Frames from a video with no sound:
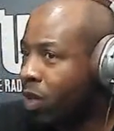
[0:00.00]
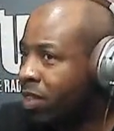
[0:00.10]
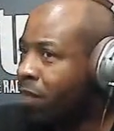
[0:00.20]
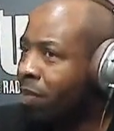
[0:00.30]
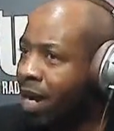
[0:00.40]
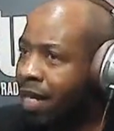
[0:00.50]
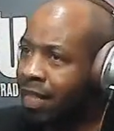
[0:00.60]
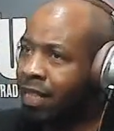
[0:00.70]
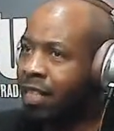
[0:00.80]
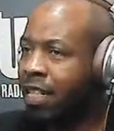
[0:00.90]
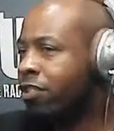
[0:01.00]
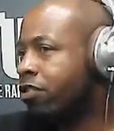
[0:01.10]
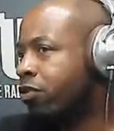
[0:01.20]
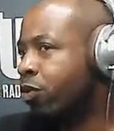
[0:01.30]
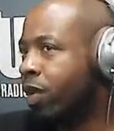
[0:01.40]
somebody in the
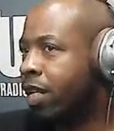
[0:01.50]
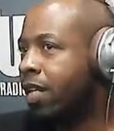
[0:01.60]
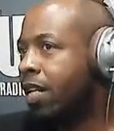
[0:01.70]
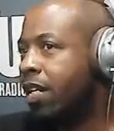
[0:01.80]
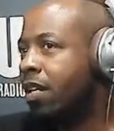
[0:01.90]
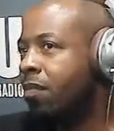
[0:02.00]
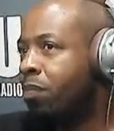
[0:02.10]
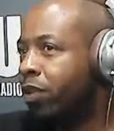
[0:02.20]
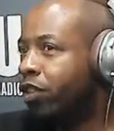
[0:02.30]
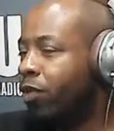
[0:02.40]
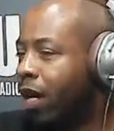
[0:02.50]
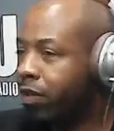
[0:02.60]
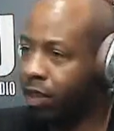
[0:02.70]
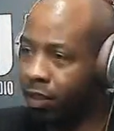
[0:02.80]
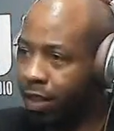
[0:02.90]
industry puts you
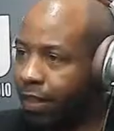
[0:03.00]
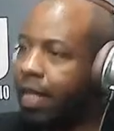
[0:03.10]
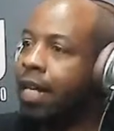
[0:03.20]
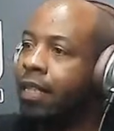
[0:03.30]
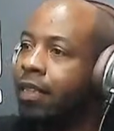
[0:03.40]
out there like that,